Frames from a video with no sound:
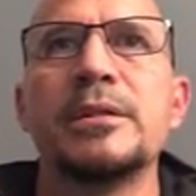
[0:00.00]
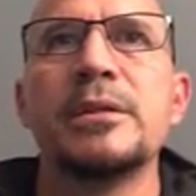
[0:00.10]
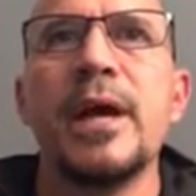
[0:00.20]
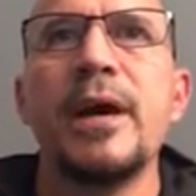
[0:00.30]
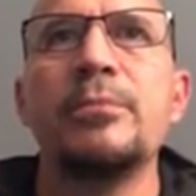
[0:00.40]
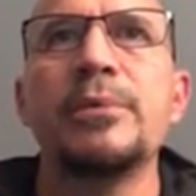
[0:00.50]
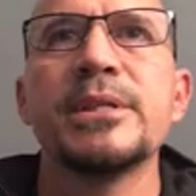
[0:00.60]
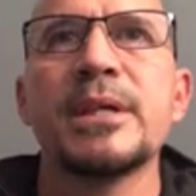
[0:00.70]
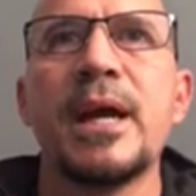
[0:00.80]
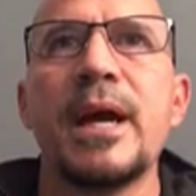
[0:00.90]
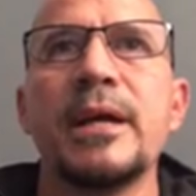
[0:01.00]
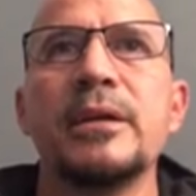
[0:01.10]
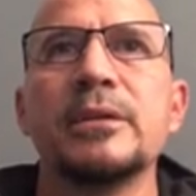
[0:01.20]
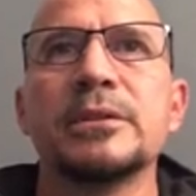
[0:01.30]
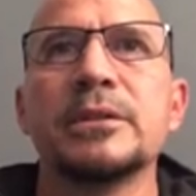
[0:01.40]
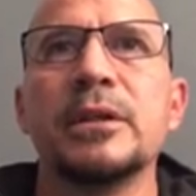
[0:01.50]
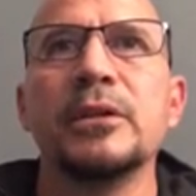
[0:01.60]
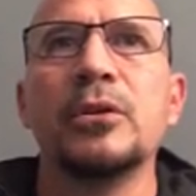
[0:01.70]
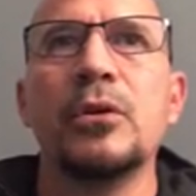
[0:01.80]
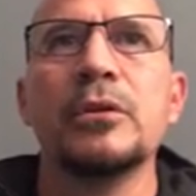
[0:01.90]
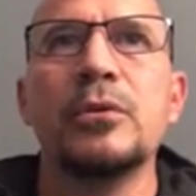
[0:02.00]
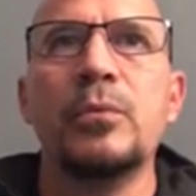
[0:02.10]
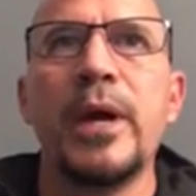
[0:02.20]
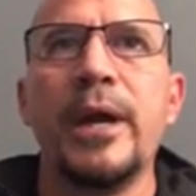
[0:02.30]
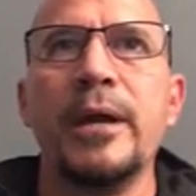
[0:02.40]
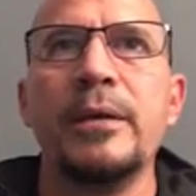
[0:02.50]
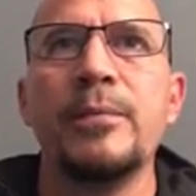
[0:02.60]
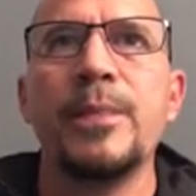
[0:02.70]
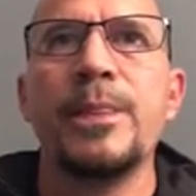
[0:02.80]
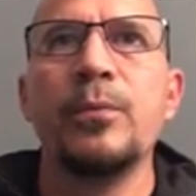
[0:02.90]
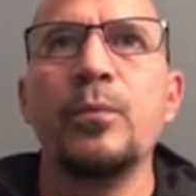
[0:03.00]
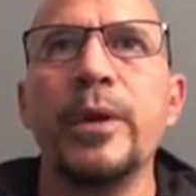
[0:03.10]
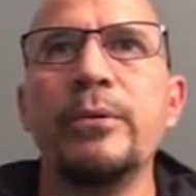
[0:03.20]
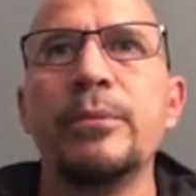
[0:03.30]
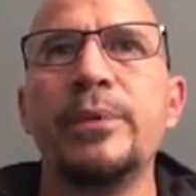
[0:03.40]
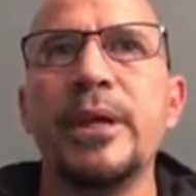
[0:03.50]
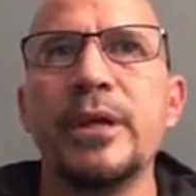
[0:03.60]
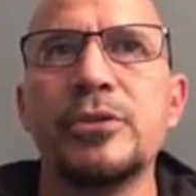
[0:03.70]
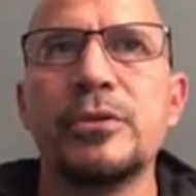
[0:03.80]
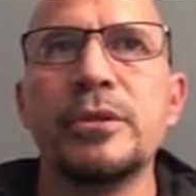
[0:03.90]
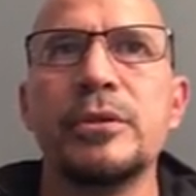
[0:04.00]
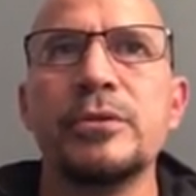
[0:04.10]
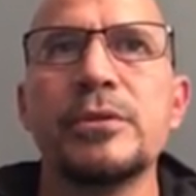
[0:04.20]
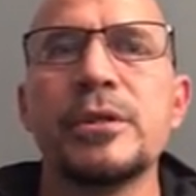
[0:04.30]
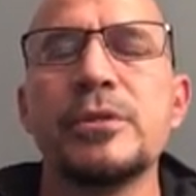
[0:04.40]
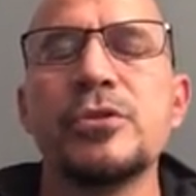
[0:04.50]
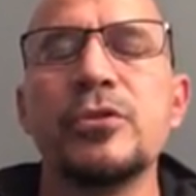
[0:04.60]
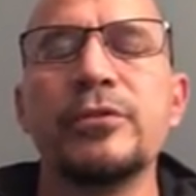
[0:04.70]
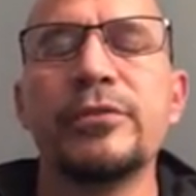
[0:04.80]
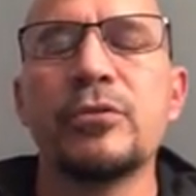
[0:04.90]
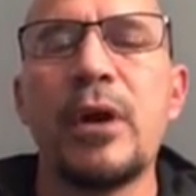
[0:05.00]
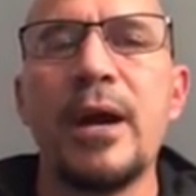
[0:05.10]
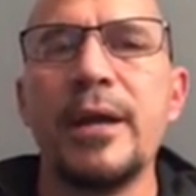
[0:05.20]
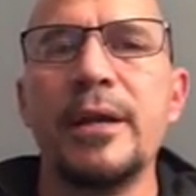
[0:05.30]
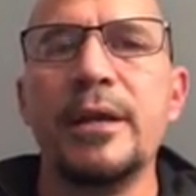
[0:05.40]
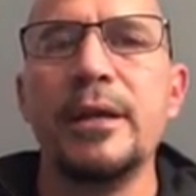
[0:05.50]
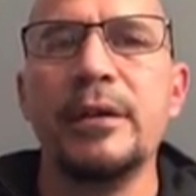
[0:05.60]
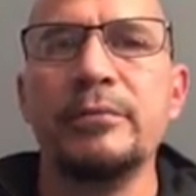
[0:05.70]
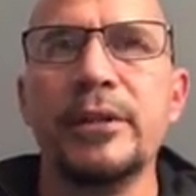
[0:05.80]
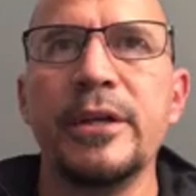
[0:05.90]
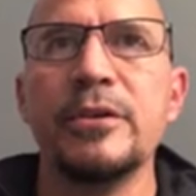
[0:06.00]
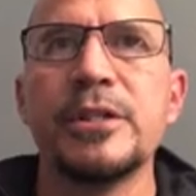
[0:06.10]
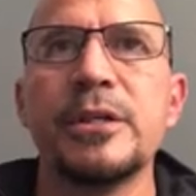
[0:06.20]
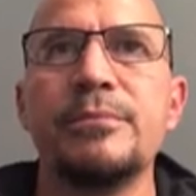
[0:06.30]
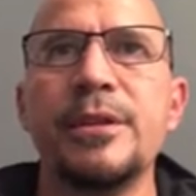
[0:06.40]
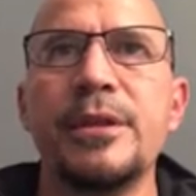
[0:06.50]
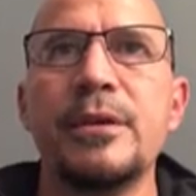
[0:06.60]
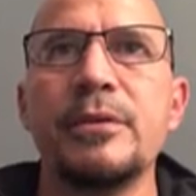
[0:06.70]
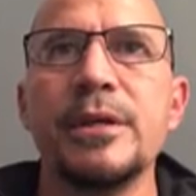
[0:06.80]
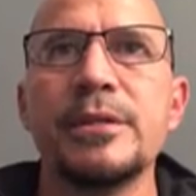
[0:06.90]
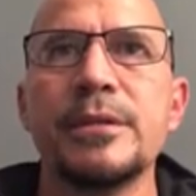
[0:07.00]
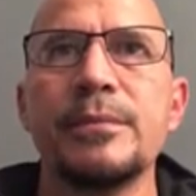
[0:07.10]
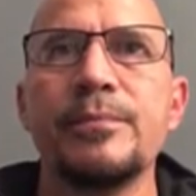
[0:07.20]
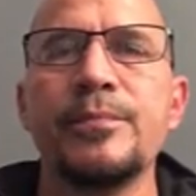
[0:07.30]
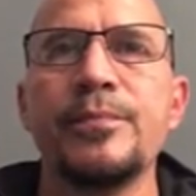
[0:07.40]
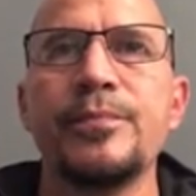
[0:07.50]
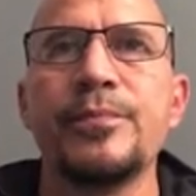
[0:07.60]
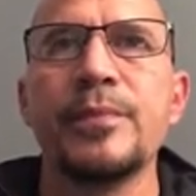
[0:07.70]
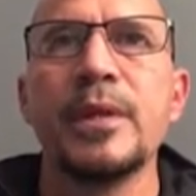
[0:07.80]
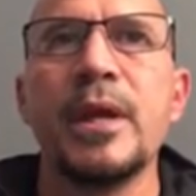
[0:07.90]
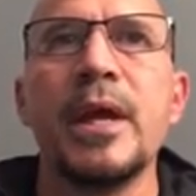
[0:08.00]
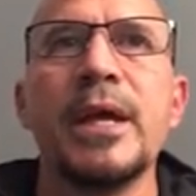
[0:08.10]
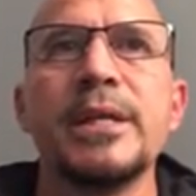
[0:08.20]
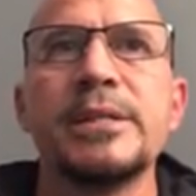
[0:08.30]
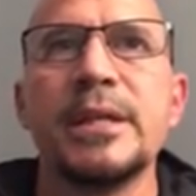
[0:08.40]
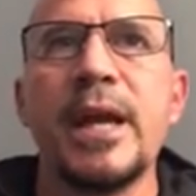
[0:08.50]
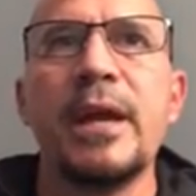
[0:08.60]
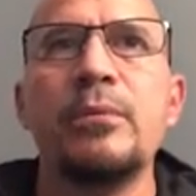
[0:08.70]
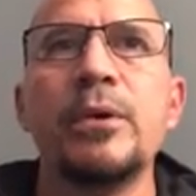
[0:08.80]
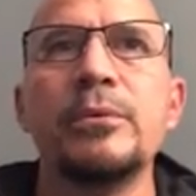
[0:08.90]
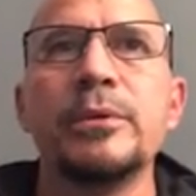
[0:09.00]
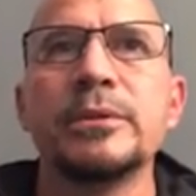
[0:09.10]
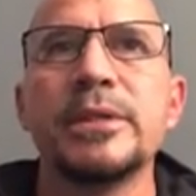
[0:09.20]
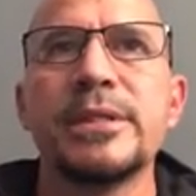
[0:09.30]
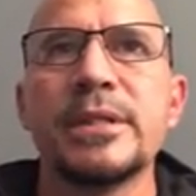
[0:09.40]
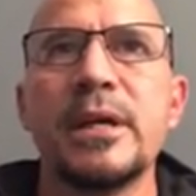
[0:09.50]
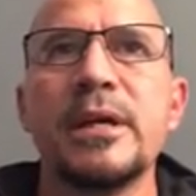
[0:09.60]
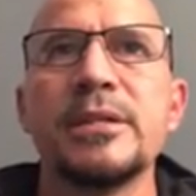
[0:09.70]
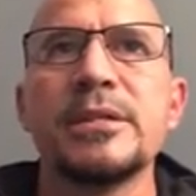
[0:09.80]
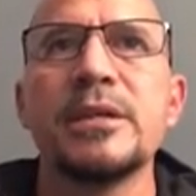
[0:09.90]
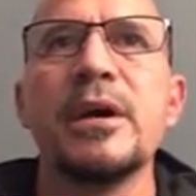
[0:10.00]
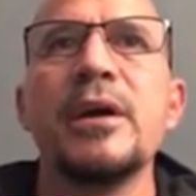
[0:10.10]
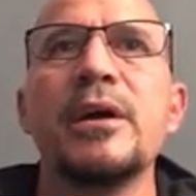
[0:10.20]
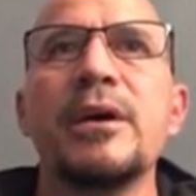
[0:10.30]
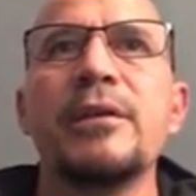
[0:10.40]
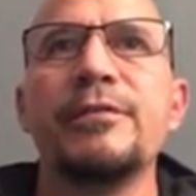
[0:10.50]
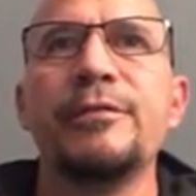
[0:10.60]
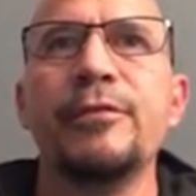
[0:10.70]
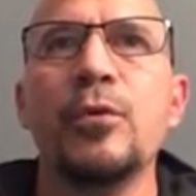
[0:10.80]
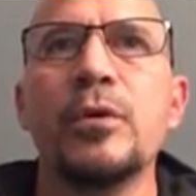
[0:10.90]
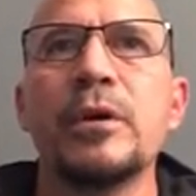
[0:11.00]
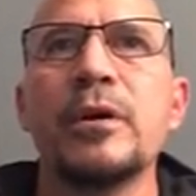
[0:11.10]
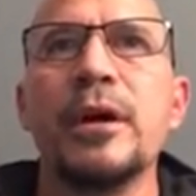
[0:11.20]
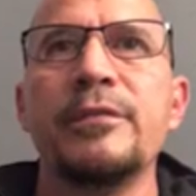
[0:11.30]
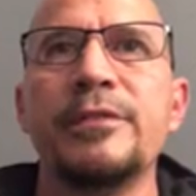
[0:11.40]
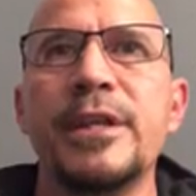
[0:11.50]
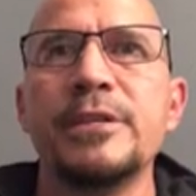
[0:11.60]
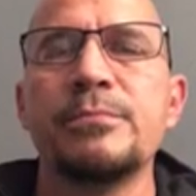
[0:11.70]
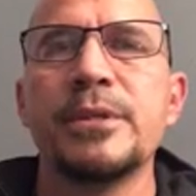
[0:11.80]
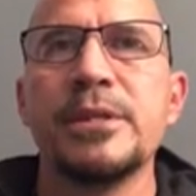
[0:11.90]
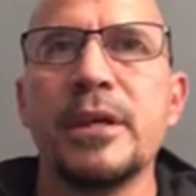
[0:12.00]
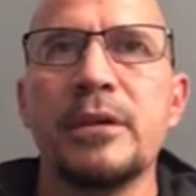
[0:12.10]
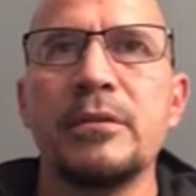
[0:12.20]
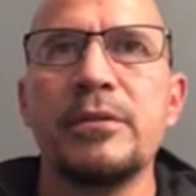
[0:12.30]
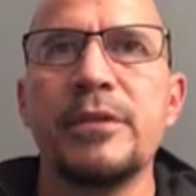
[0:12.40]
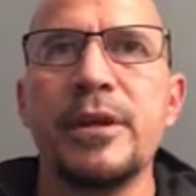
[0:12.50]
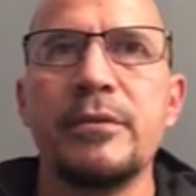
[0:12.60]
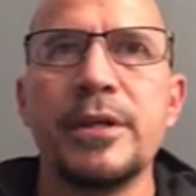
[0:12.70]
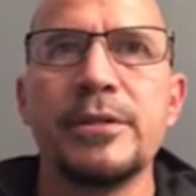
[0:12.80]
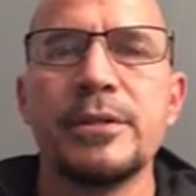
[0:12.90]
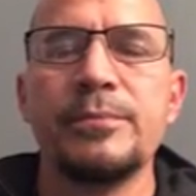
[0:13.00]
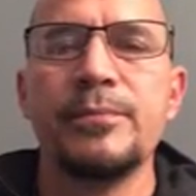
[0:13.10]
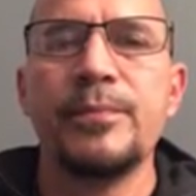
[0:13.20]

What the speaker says: To help us guide us along the way, we will be introduced to a variety of leadership theories. Tonight we will discuss 4 of these particular theories.